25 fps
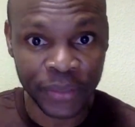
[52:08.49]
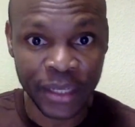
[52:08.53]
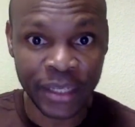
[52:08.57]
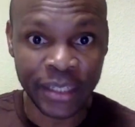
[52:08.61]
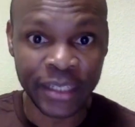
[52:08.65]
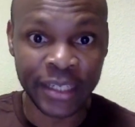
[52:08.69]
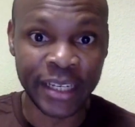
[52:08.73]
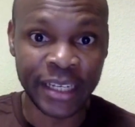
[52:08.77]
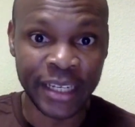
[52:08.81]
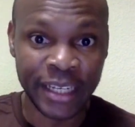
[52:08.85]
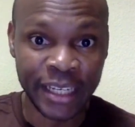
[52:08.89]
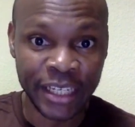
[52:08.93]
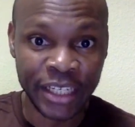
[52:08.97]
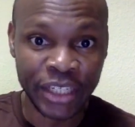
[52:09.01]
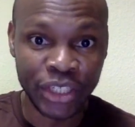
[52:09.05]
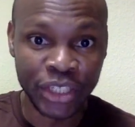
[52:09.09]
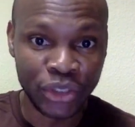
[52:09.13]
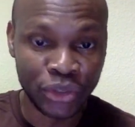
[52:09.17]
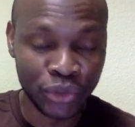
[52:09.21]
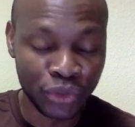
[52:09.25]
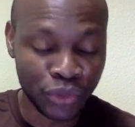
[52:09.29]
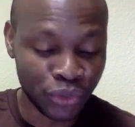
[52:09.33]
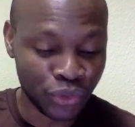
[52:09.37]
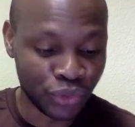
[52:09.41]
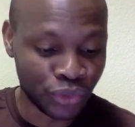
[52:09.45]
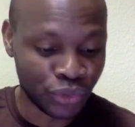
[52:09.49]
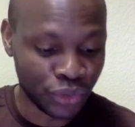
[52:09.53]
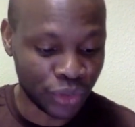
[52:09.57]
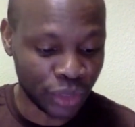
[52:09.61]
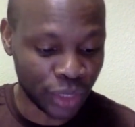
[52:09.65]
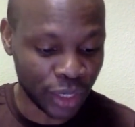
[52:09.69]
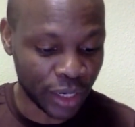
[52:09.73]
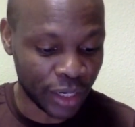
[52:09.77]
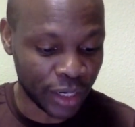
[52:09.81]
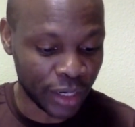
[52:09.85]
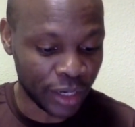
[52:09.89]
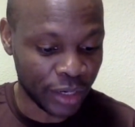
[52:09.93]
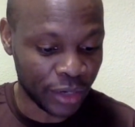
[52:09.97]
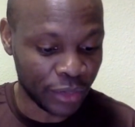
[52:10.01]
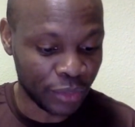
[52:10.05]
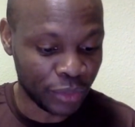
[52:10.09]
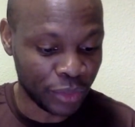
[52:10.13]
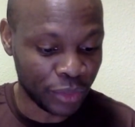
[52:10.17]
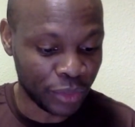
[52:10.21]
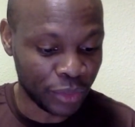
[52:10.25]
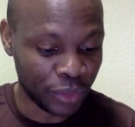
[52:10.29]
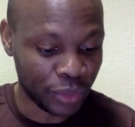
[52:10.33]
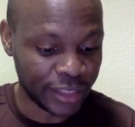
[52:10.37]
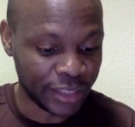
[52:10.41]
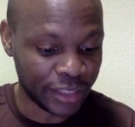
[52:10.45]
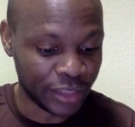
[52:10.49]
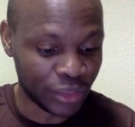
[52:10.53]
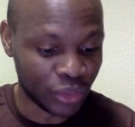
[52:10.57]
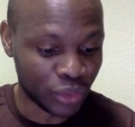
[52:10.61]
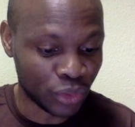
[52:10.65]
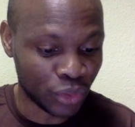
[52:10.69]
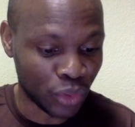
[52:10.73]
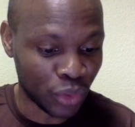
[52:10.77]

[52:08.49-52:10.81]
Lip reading: the issues relating to